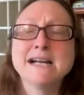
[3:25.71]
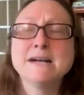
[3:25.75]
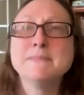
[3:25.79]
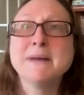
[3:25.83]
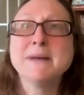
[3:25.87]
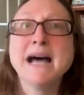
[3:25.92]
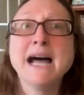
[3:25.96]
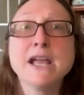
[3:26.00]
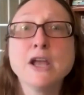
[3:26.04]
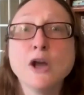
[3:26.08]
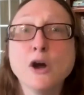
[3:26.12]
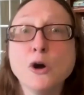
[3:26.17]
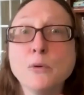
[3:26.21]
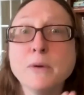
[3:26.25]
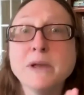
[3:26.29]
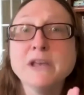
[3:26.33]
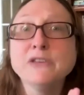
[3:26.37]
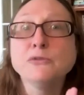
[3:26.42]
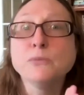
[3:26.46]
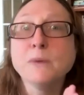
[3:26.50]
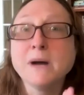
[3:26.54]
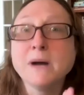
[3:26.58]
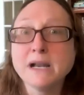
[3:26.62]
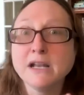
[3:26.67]
I
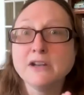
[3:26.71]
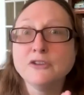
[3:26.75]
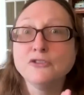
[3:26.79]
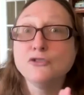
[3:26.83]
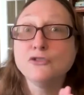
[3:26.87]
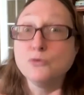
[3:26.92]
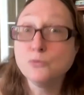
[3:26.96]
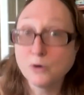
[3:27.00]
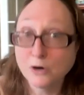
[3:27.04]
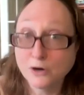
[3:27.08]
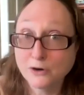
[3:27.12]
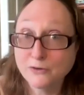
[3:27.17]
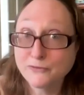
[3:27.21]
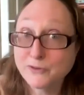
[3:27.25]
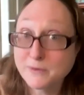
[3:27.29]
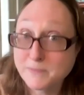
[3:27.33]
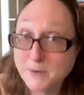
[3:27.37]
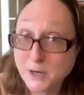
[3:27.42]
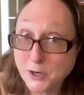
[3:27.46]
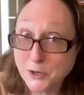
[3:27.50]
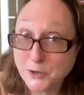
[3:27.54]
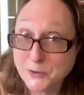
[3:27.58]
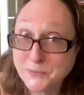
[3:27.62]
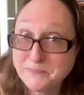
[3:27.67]
always wanted to work from
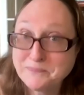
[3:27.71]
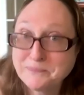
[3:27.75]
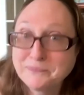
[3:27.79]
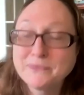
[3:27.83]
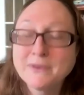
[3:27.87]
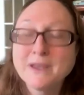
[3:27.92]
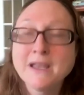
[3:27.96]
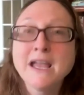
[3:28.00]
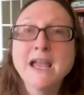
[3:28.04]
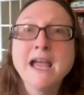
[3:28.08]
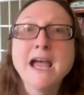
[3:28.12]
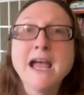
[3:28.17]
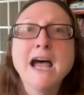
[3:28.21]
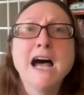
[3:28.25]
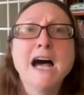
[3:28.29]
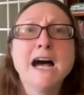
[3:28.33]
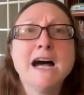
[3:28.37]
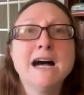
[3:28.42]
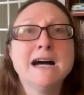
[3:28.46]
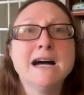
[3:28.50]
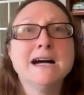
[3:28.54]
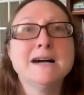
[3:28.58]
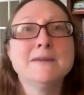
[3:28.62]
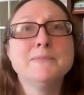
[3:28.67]
home.
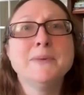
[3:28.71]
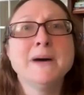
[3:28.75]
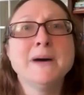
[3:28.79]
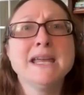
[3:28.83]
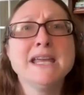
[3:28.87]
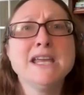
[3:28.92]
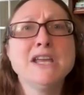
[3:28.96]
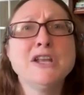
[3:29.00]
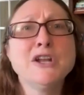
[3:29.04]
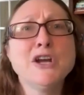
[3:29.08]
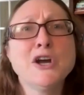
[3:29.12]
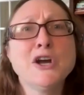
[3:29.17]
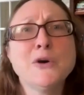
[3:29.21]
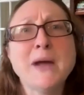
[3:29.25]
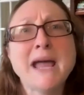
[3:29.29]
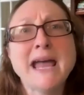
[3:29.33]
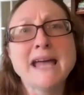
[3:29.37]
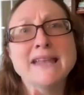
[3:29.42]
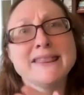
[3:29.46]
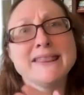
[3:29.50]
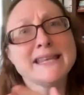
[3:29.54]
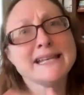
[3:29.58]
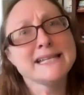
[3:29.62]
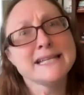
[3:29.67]
But
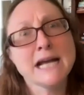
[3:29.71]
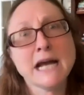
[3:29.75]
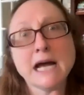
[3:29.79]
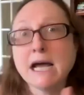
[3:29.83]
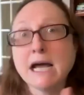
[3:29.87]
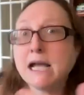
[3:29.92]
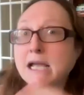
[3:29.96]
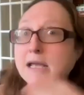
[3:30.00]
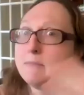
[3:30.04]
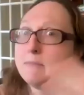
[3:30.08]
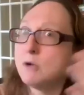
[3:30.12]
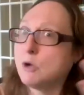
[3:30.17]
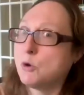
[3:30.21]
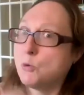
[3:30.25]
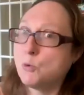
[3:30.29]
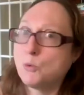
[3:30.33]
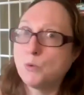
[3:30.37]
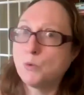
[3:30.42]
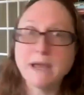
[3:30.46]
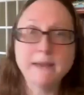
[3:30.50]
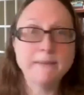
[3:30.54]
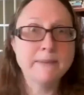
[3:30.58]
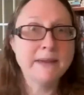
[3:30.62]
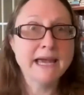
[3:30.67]
at the time,
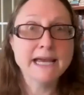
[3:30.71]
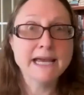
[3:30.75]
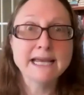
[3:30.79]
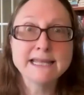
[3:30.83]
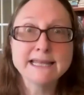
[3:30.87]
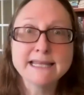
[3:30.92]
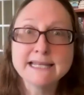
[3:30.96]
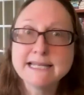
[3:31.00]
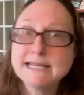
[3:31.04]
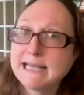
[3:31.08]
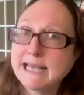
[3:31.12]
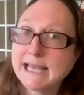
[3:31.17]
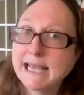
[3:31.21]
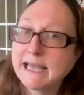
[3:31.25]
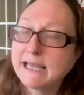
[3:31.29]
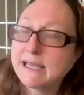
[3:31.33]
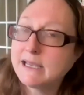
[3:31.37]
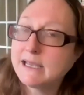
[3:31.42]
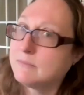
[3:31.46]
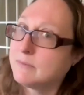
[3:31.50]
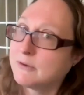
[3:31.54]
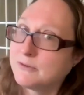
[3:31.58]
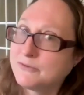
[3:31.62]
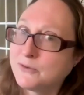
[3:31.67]
way back in the
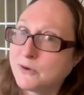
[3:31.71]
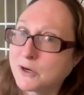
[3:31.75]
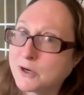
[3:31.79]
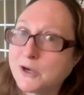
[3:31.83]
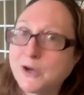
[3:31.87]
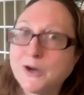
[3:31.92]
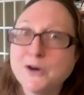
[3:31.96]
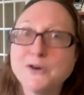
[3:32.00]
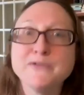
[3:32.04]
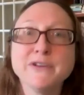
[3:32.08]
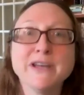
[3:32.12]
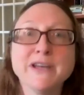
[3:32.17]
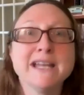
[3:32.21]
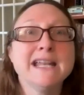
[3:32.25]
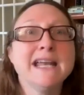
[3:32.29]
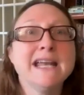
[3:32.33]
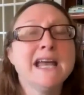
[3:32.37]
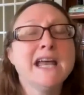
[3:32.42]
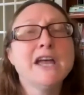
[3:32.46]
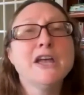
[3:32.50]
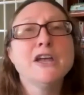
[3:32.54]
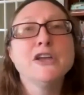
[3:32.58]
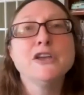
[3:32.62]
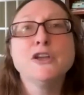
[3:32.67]
day before COVID,
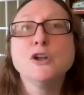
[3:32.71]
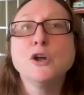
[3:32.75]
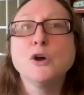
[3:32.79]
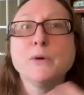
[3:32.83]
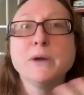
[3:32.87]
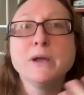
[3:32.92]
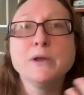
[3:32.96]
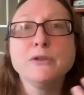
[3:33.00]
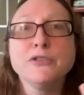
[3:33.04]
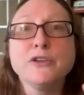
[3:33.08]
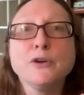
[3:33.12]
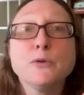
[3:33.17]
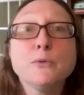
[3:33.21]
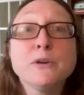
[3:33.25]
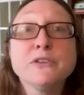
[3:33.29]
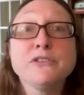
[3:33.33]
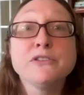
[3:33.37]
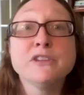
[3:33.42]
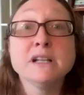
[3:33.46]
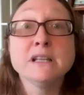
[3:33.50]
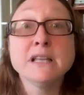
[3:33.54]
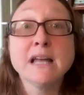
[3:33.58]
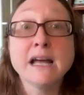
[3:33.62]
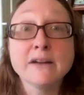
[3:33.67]
there
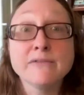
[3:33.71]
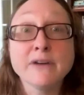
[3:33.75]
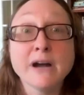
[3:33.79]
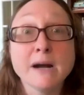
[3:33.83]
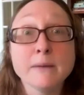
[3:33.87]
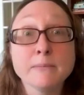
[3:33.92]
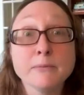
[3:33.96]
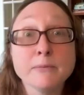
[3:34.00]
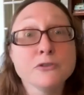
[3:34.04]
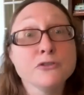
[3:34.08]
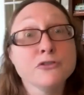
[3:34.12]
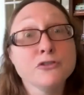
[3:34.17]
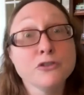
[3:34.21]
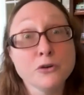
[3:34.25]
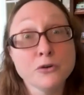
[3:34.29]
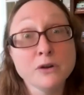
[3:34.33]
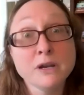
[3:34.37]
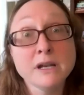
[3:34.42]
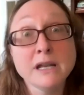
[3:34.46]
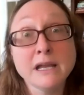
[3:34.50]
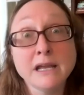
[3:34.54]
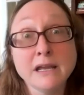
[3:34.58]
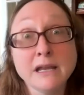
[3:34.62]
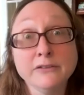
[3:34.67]
wasn't a lot of
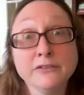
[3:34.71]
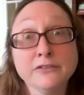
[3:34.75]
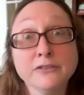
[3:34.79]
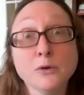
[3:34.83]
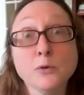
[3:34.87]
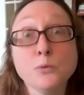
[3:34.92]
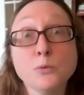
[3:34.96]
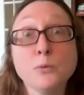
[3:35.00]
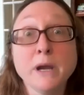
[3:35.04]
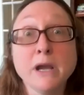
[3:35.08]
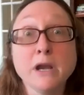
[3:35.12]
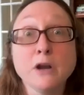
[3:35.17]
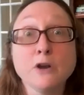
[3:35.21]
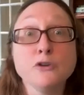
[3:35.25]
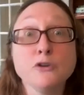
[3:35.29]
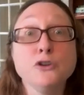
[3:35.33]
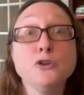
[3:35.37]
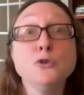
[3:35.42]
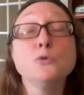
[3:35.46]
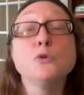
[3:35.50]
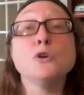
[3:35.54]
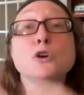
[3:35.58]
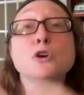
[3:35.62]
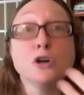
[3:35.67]
opportunities where
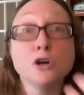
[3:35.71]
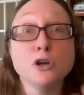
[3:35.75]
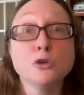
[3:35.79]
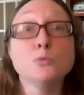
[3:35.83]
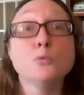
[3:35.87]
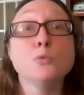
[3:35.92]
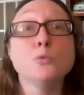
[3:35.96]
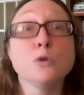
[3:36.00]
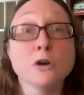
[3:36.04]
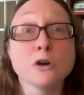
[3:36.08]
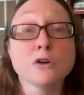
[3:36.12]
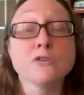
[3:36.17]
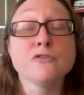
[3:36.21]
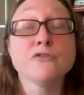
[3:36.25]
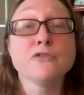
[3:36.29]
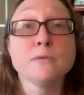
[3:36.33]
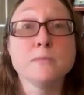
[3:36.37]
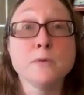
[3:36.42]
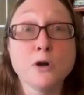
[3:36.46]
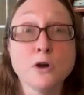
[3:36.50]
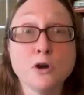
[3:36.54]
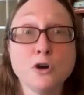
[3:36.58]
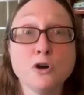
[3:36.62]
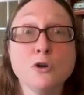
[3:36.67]
you could work
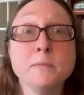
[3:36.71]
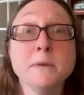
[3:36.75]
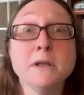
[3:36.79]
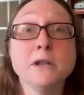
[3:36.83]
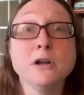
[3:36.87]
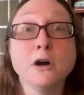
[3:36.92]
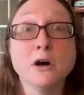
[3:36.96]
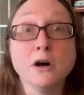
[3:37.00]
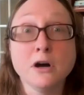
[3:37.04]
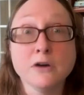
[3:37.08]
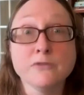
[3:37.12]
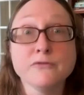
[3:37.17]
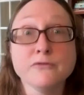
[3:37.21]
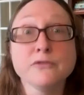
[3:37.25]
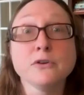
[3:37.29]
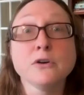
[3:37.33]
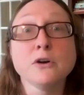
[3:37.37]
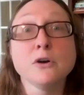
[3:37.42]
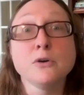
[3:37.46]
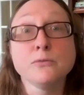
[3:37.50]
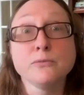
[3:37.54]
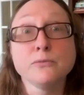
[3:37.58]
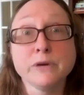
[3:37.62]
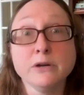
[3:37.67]
from home and offer
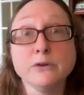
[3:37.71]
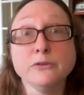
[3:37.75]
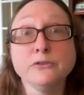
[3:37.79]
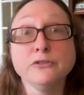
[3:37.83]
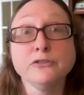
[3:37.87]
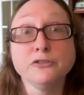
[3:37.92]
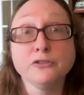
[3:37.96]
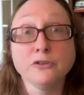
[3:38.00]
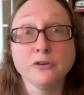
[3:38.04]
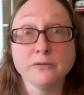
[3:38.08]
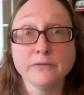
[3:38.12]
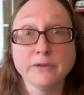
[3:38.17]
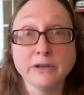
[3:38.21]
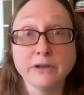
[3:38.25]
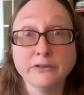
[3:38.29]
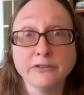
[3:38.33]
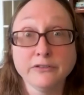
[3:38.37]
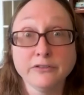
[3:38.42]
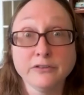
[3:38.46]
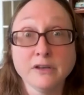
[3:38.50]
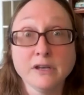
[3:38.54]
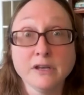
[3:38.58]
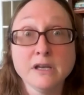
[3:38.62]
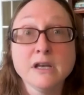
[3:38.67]
a real
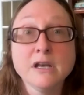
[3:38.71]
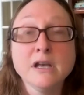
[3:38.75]
service.